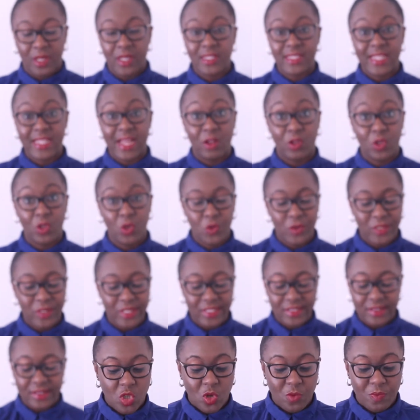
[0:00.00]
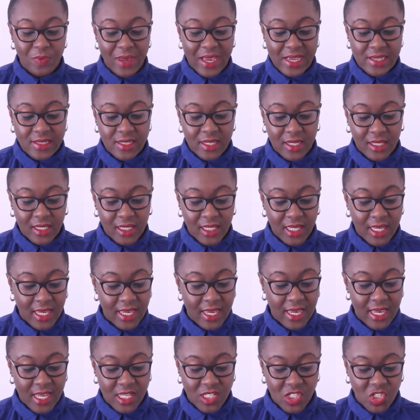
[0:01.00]
download it. So
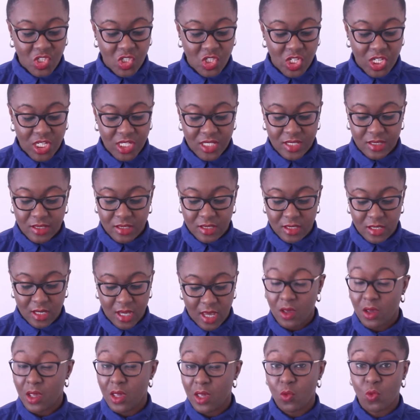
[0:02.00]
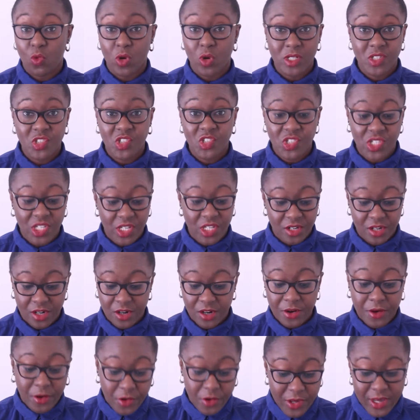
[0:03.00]
basically it's just a one
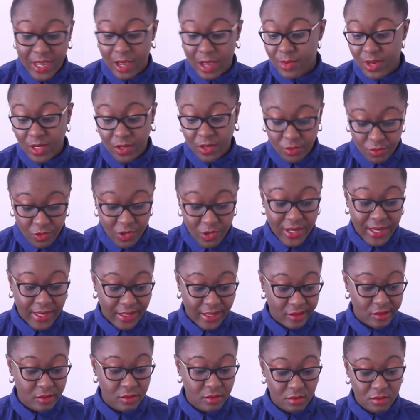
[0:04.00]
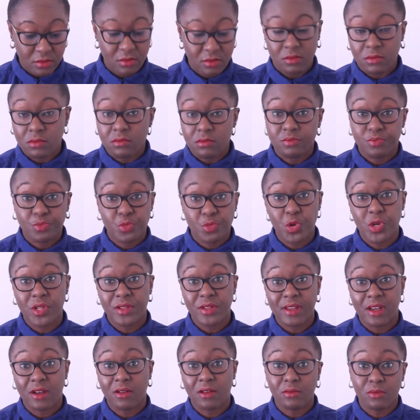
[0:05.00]
sheeter. You can
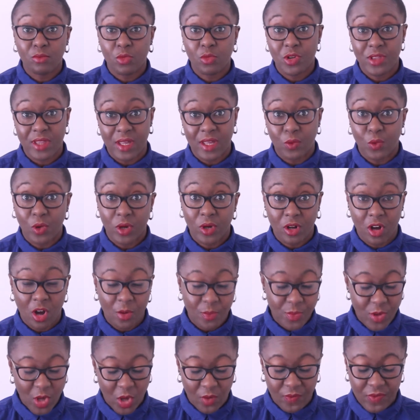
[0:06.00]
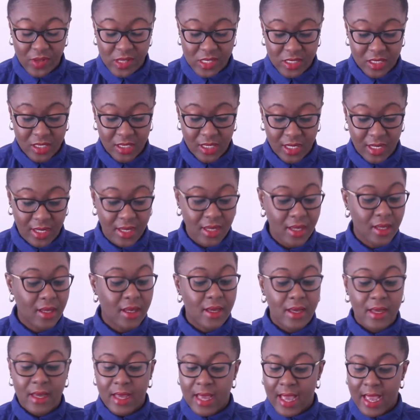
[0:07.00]
print out more than one copy, obviously,
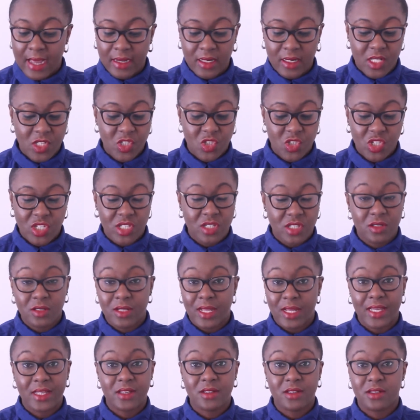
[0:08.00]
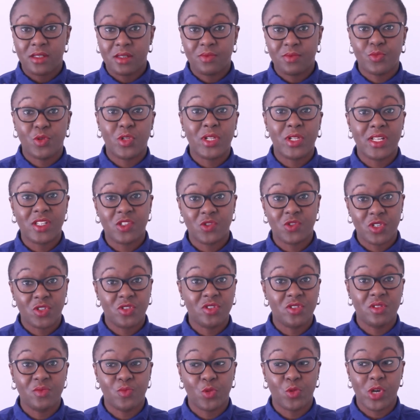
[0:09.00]
and it's just like simple and straight
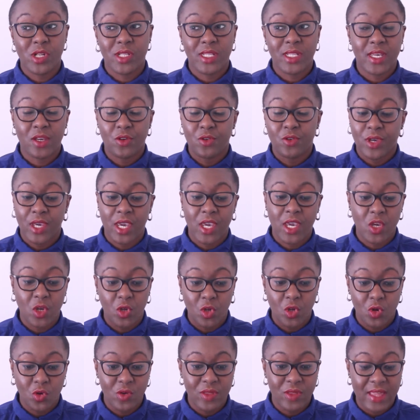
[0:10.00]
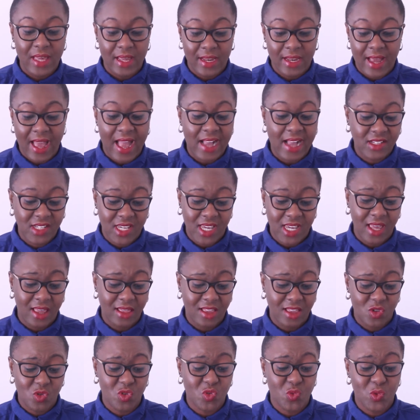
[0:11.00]
to the point. Like, okay, you know that actually
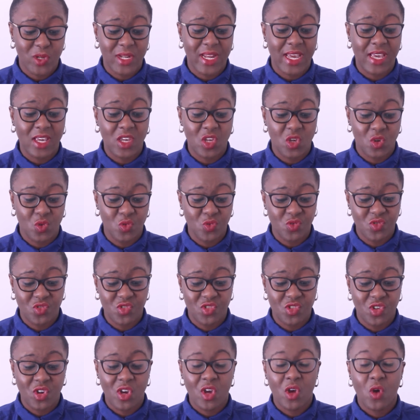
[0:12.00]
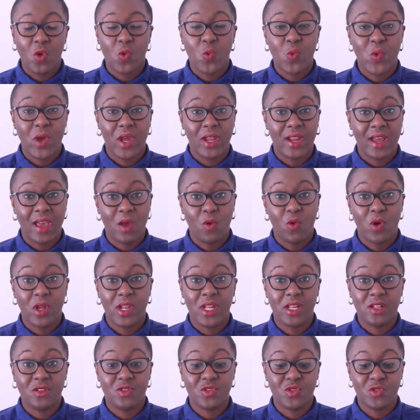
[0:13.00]
this was what I used when I
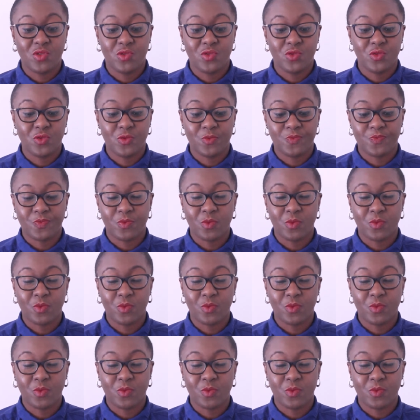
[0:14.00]
wanted to